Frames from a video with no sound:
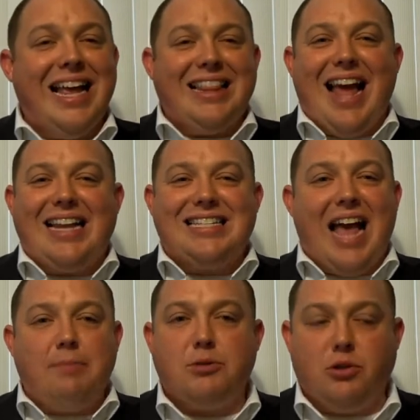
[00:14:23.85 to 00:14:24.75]
That is
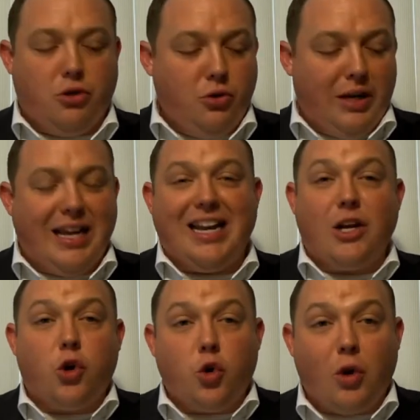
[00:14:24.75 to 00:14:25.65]
absolutely an
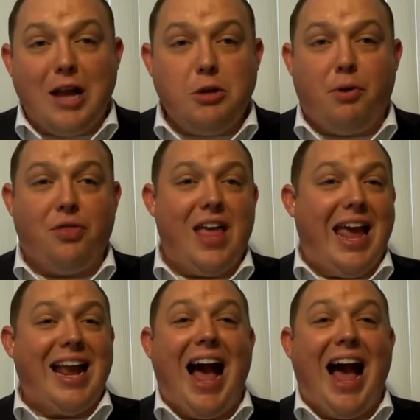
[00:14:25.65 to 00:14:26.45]
incredible thing.